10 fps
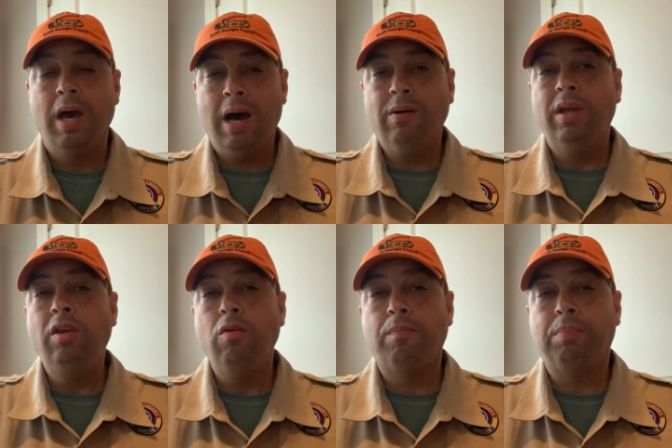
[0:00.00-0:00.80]
How can
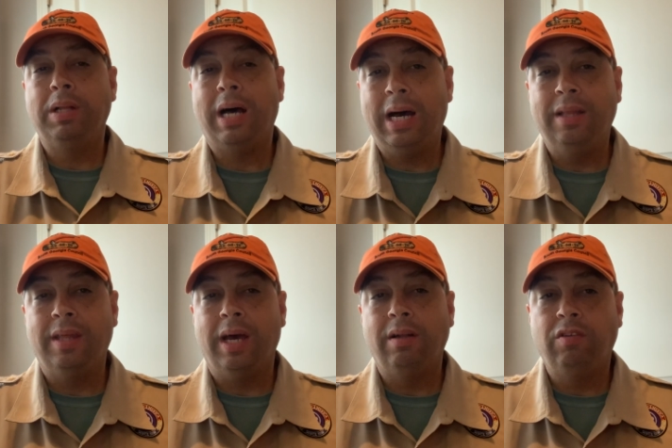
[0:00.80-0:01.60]
you apply
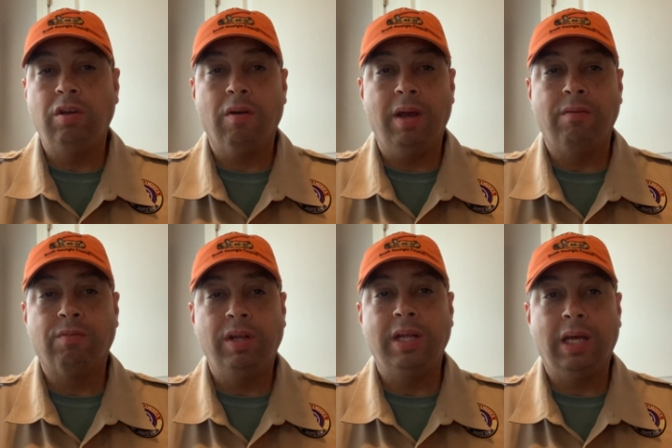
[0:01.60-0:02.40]
that to your
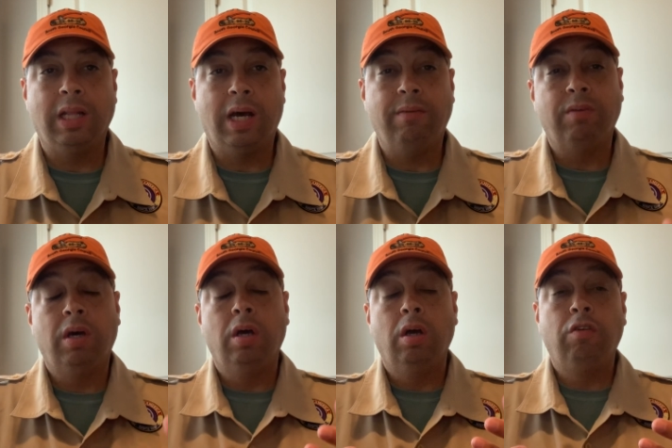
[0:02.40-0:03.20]
everyday life
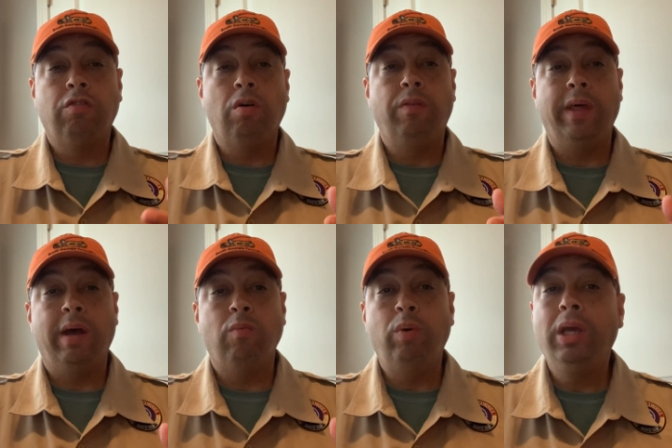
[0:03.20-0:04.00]
so
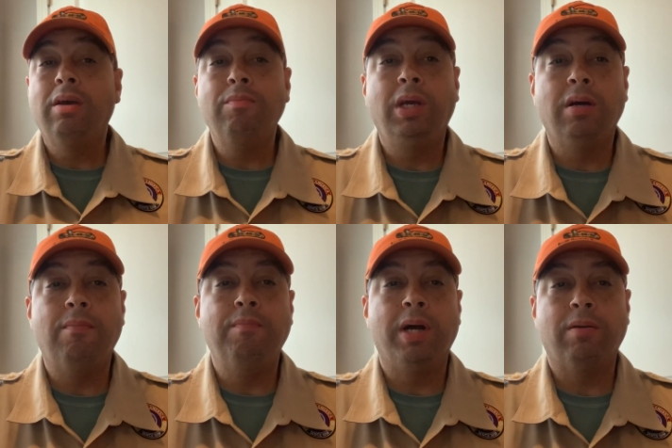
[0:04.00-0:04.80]
that we can
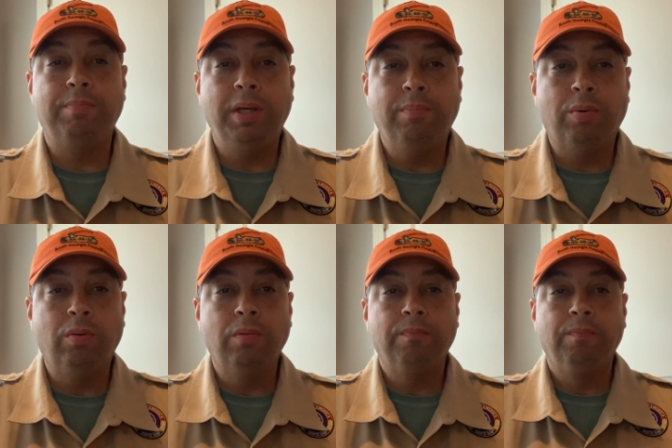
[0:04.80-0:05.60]
become better people,